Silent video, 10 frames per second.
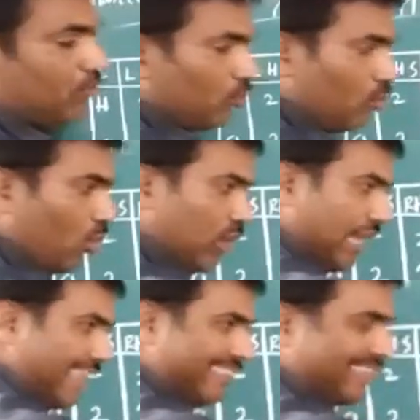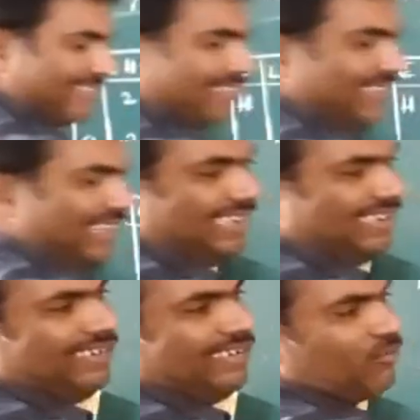2 LHS side,
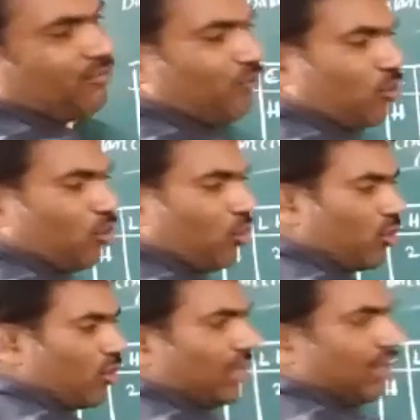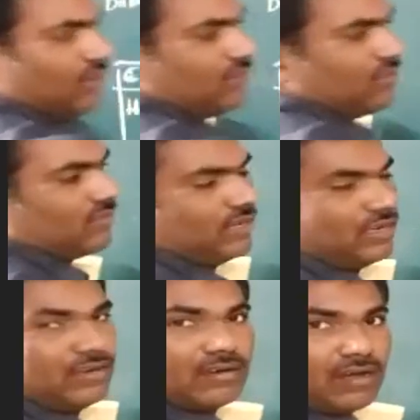4 RHS side.